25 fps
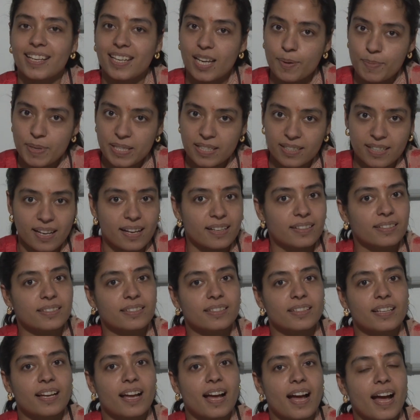Namaskar.
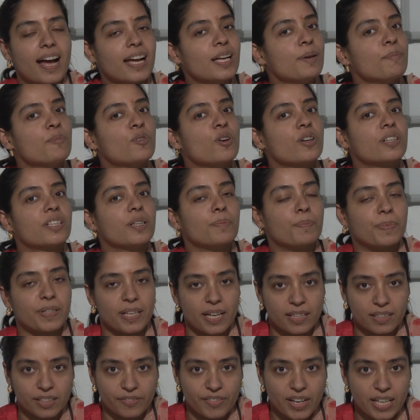I am Dr.
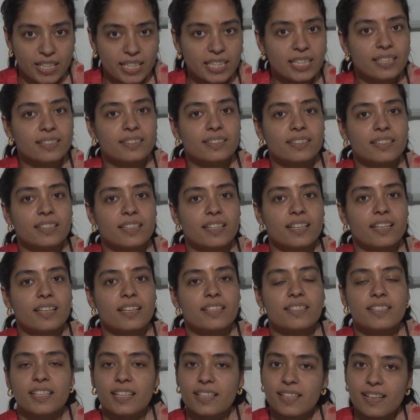Priya Tiwari,
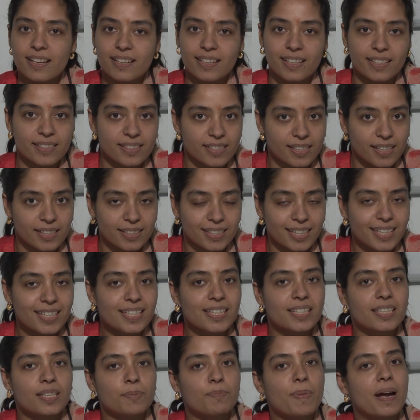Senior
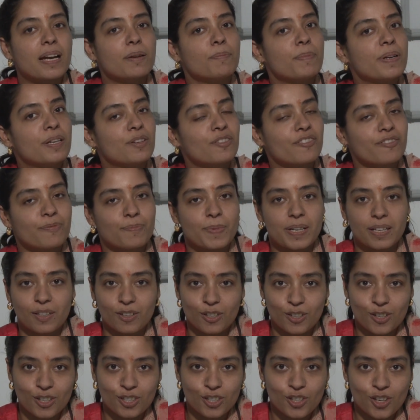Consultant, Department of
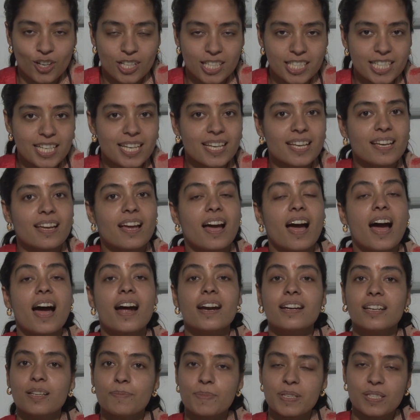Medical Oncology,
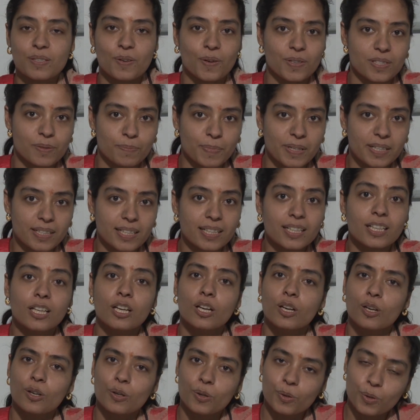Artemis Hospital,
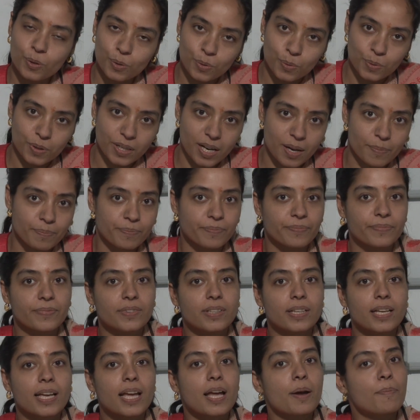Gurugram.
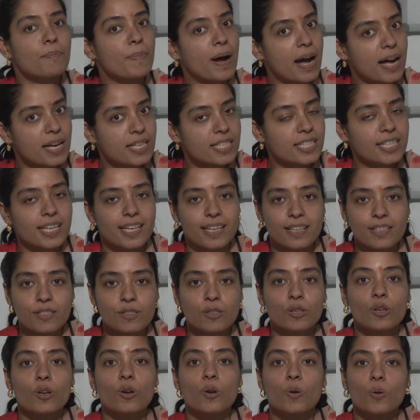March
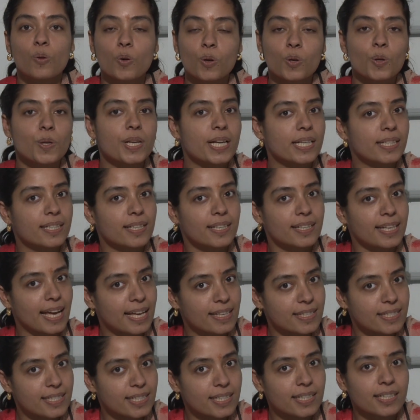is Colorectal
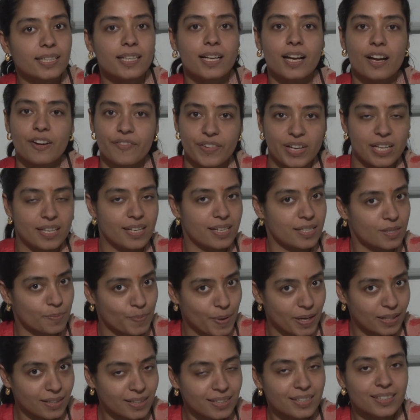Cancer Awareness
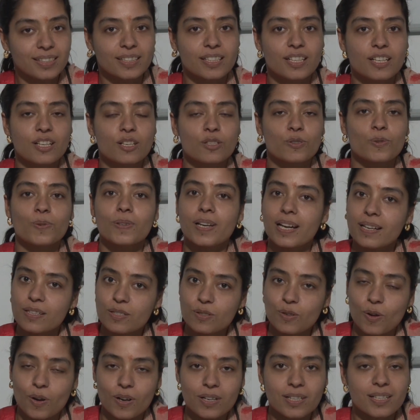Month. So
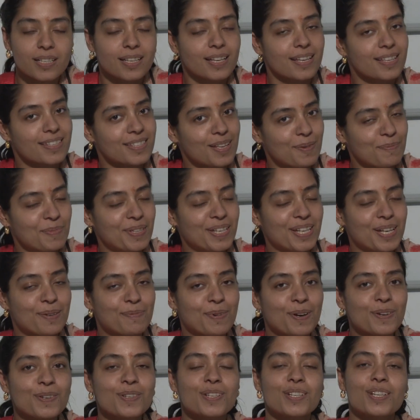let's talk something
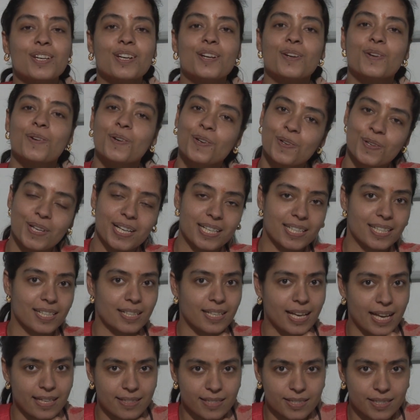about
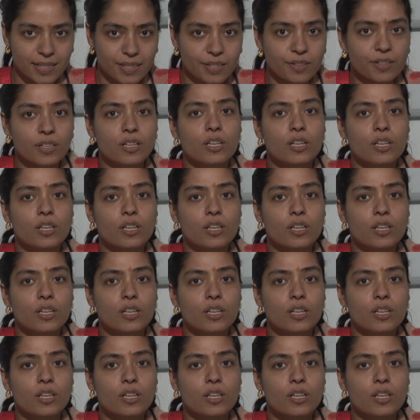colorectal cancer.